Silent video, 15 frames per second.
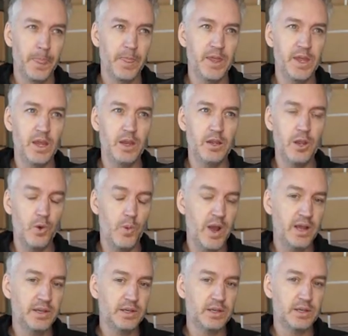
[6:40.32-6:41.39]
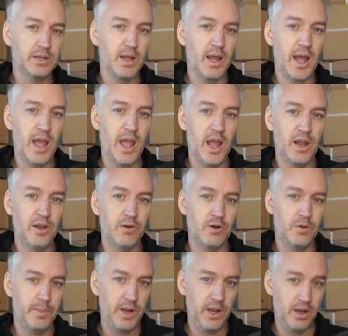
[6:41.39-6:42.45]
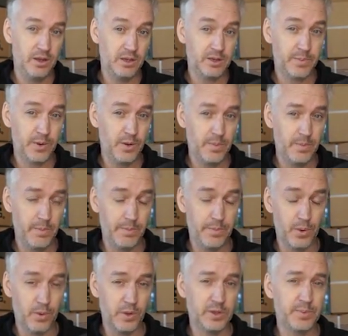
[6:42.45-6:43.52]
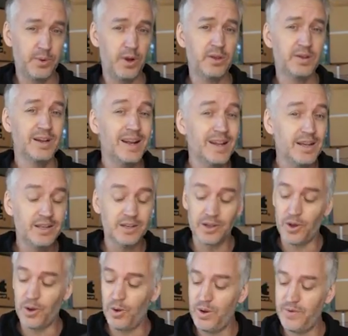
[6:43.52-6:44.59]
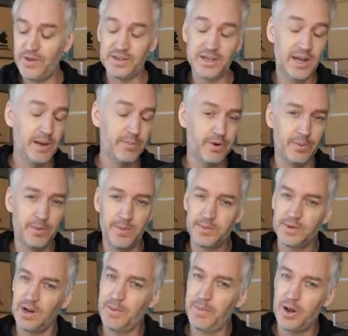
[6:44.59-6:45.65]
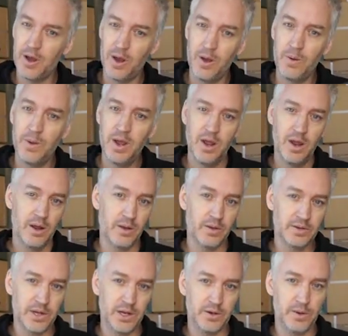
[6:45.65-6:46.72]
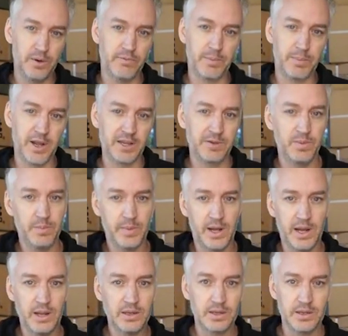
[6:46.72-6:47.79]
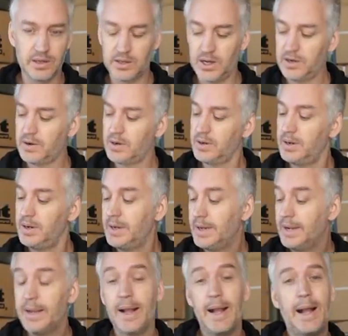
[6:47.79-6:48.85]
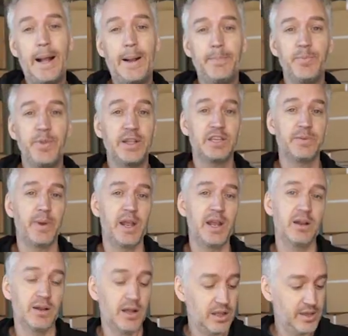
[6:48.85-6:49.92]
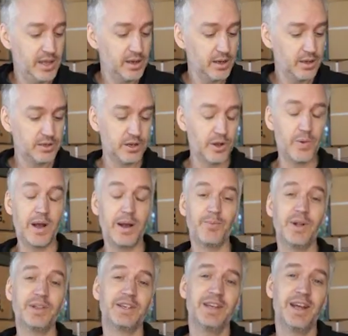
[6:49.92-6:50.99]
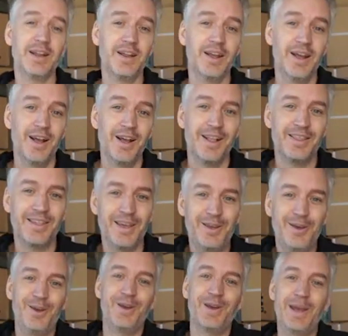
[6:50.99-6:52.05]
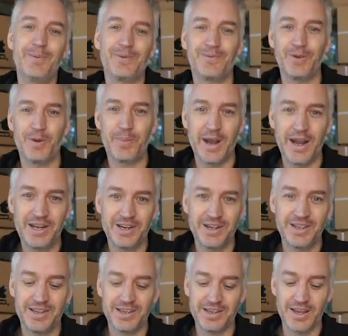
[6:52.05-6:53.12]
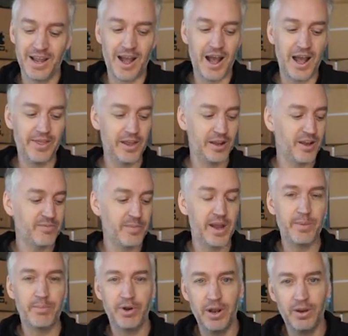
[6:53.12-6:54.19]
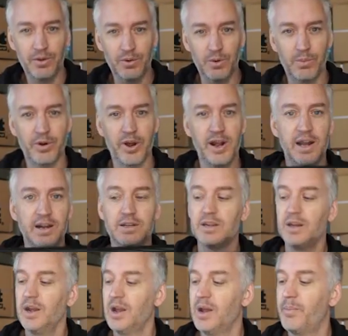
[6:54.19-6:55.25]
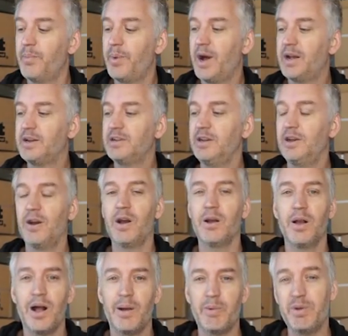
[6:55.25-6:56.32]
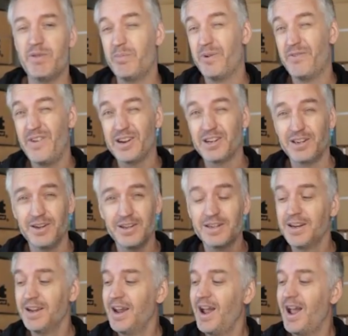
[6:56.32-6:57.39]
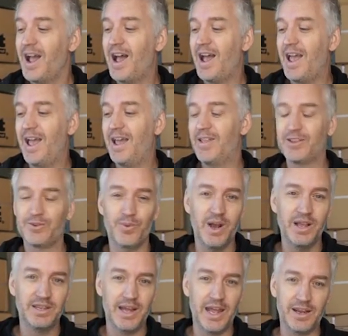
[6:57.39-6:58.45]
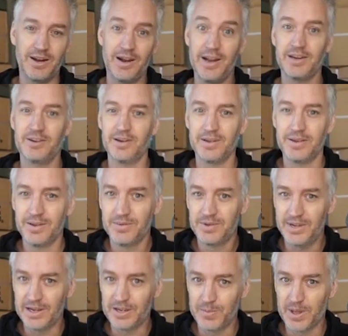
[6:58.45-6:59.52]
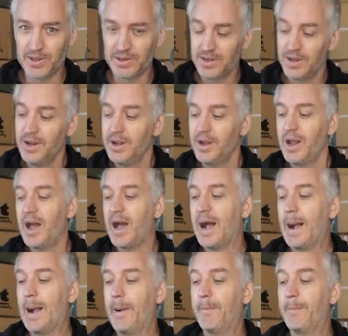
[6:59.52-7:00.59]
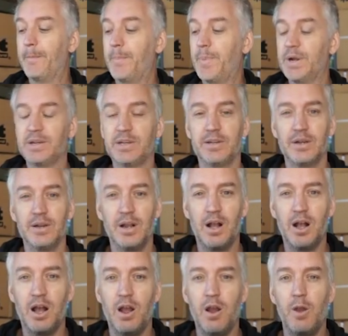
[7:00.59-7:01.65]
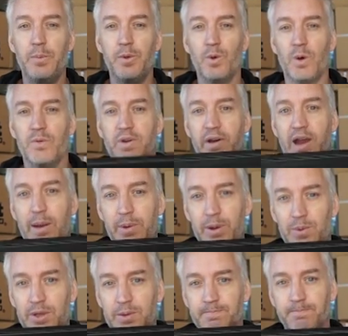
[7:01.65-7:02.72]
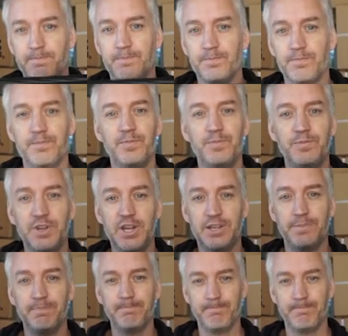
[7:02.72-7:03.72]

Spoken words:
the US and European boards personally, so if there's any problems, let me know. I'll send you replacement parts, etc. That's about it, I think. So once again, thank you heaps for your patience. I think I've made a pretty cool product, but I'm a bit of a perfectionist, and that's why it's taken an extra 6 months. But I hope you're all very happy with it. Cheers.